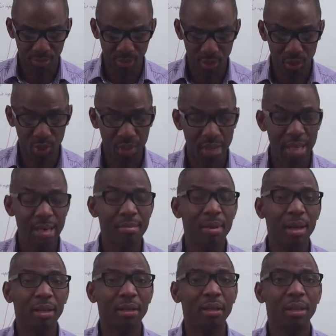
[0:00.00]
You could
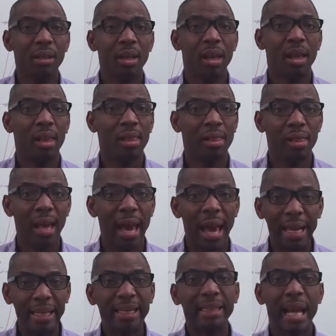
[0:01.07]
email
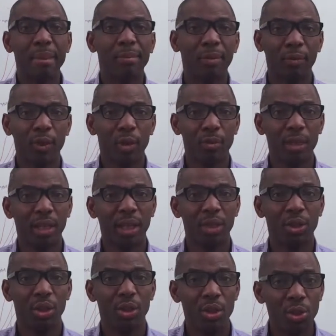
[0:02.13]
any type of
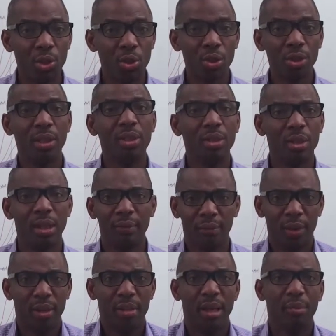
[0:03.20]
communication you need to them.
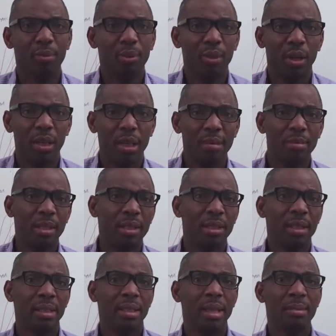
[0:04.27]
For example, you're
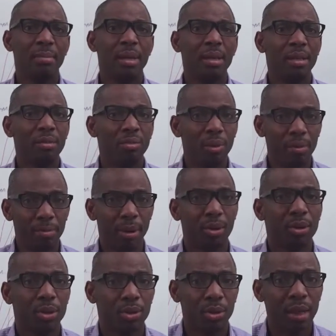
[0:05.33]
emailing
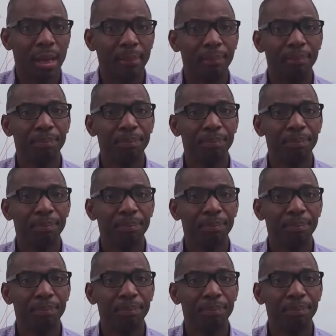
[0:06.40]
reports to them.